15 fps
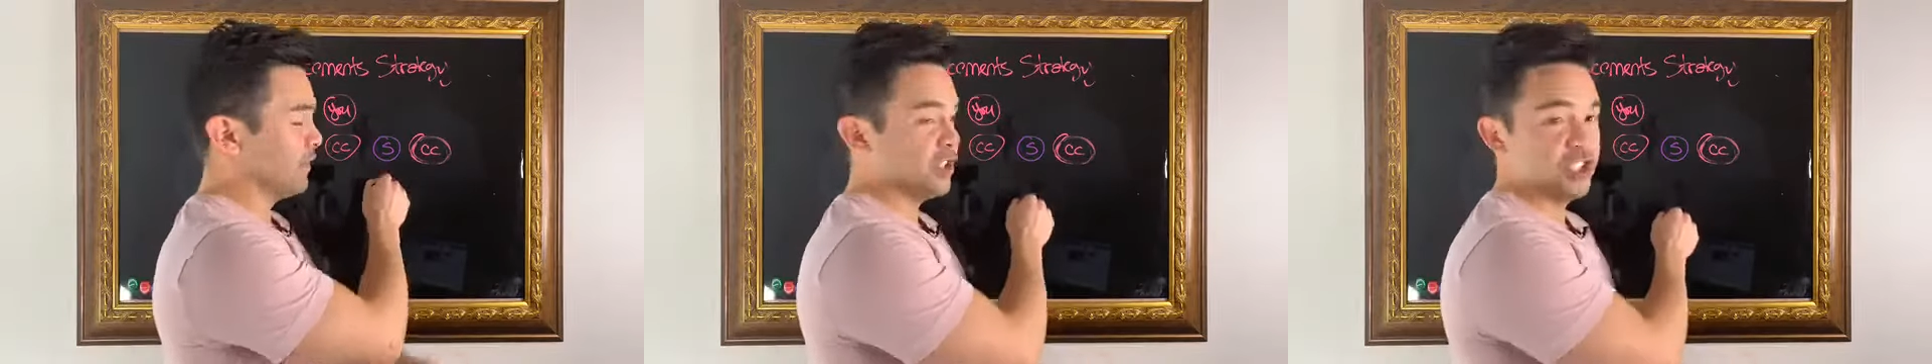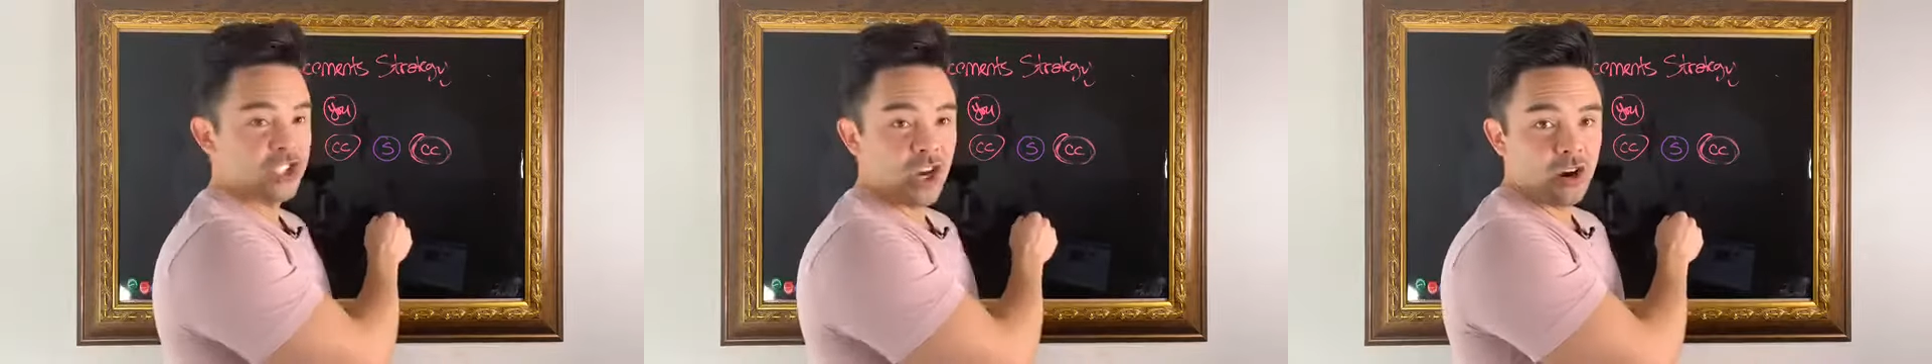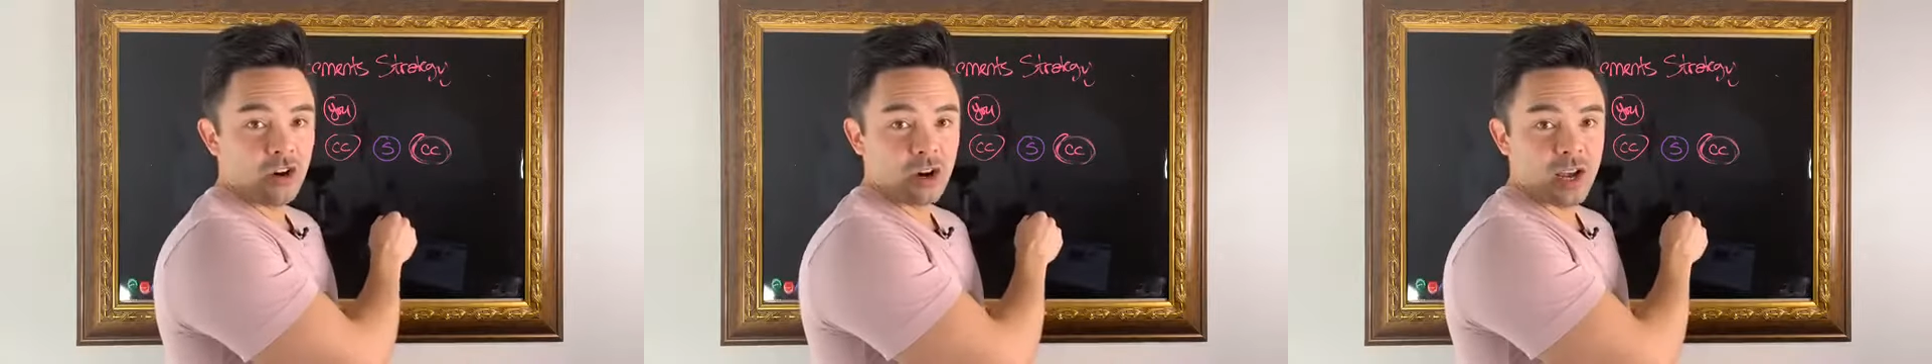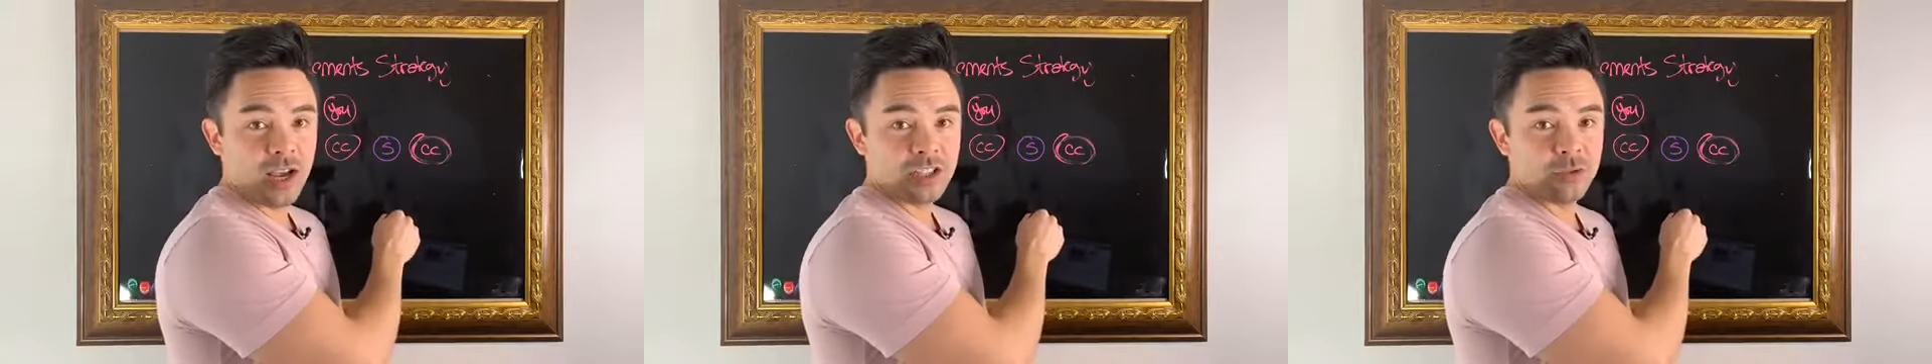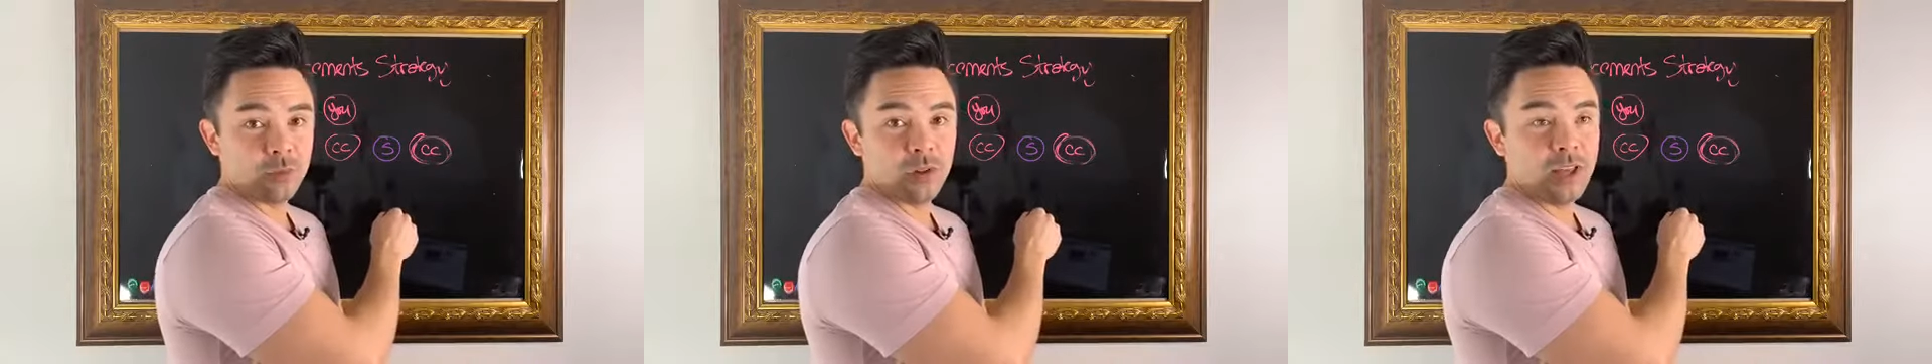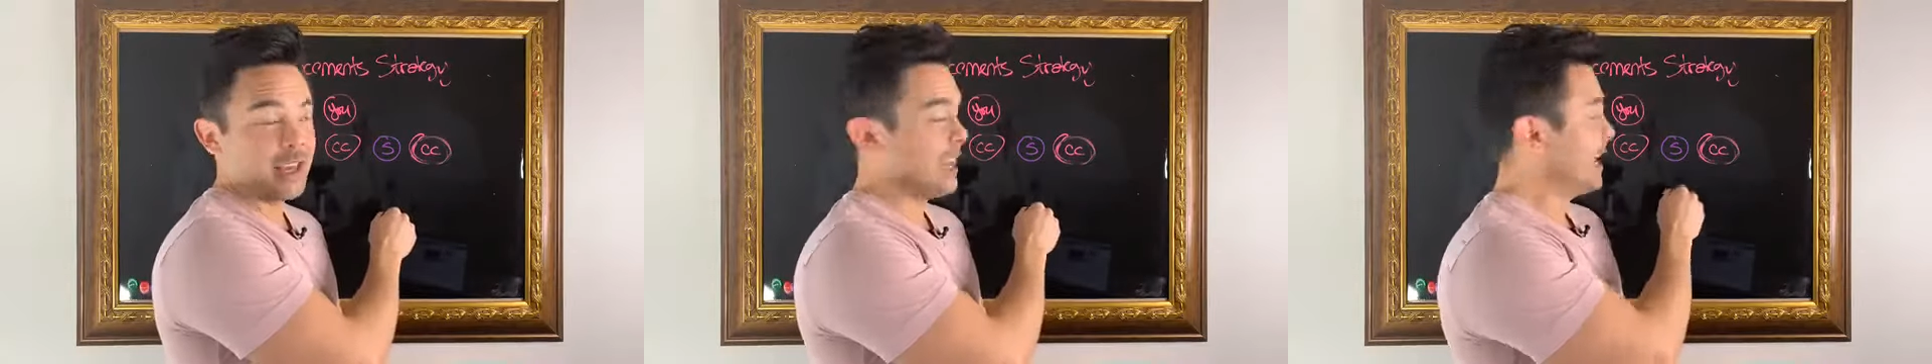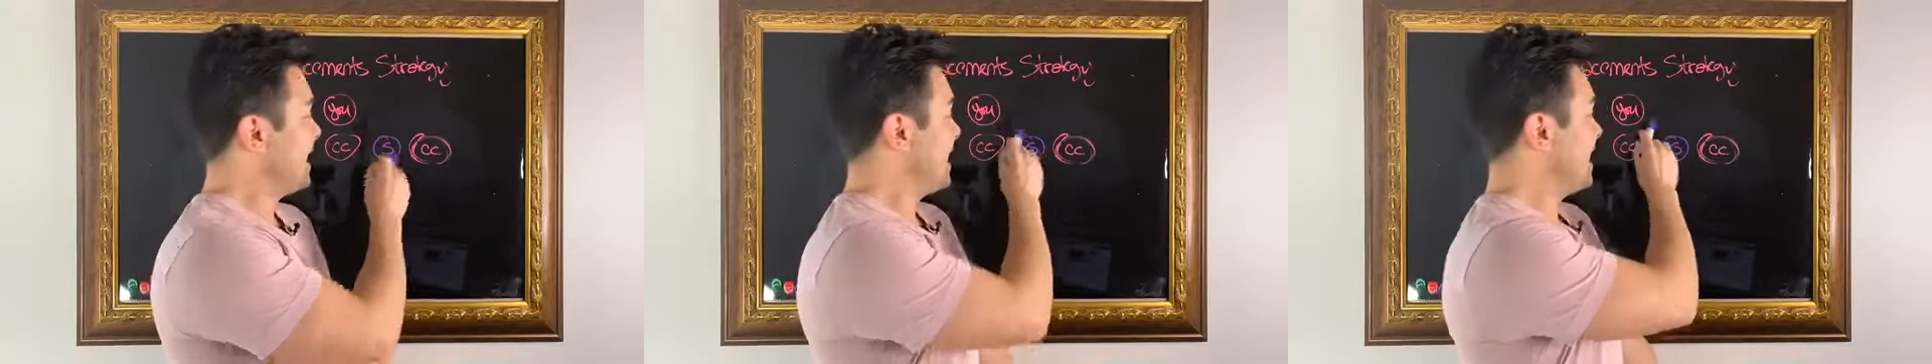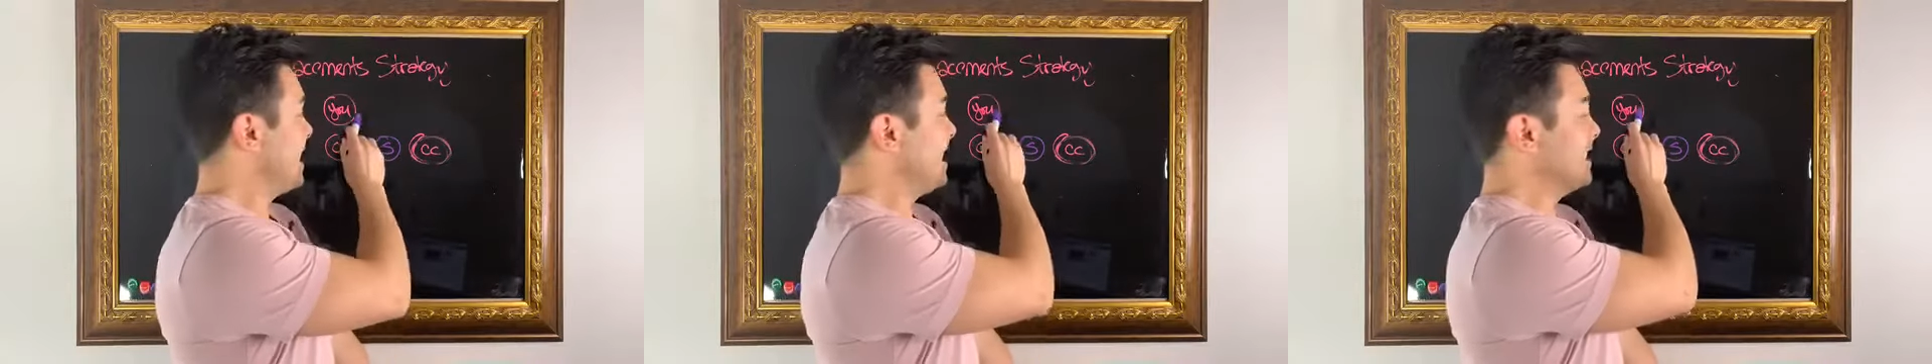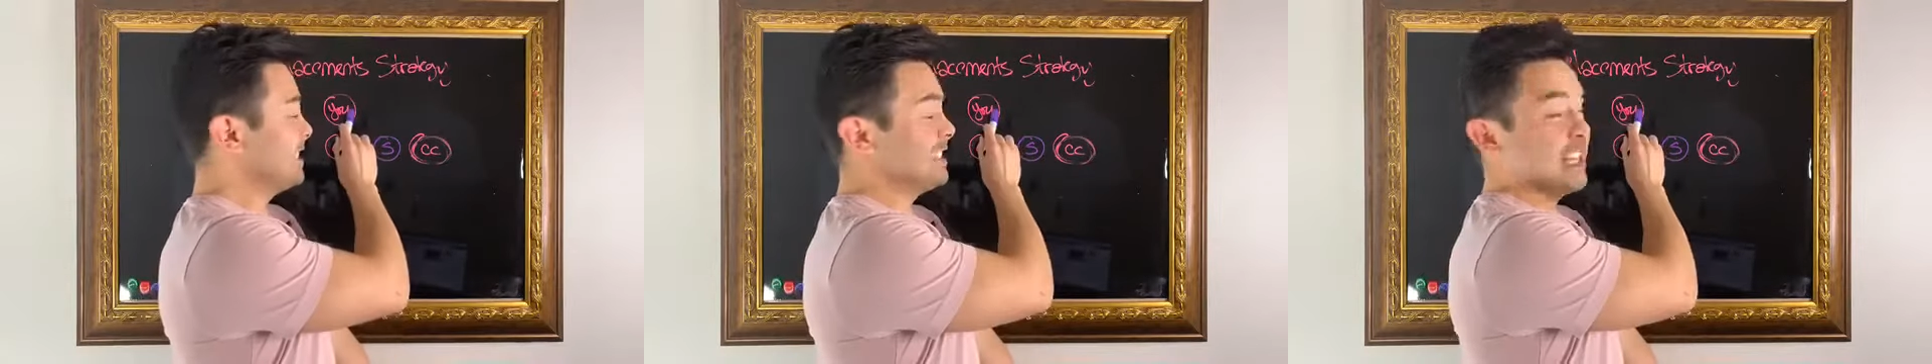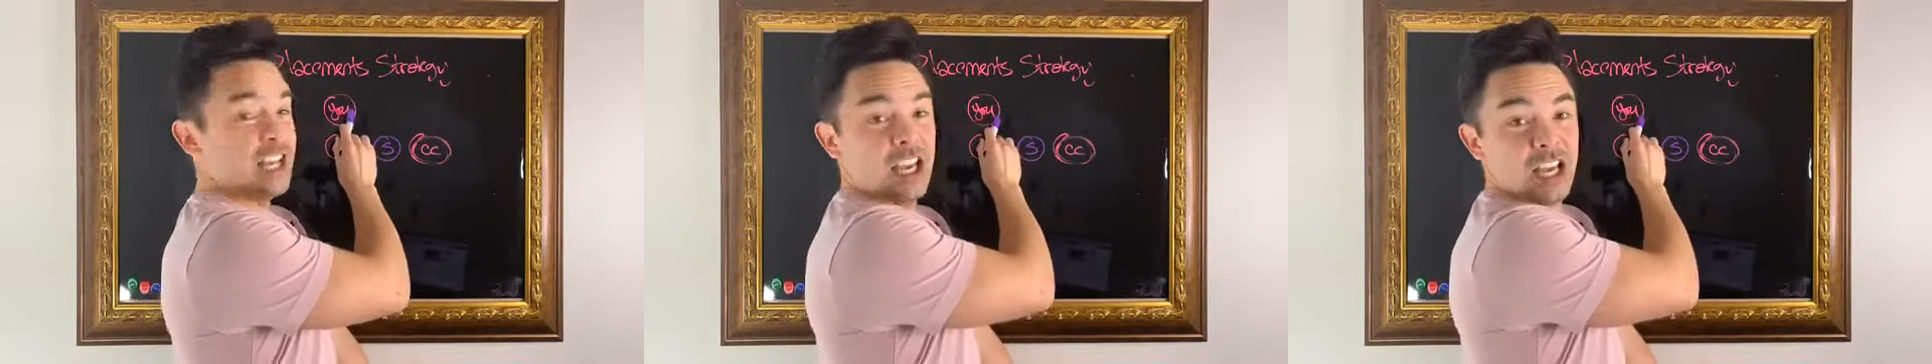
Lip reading: a sharer or customer leg is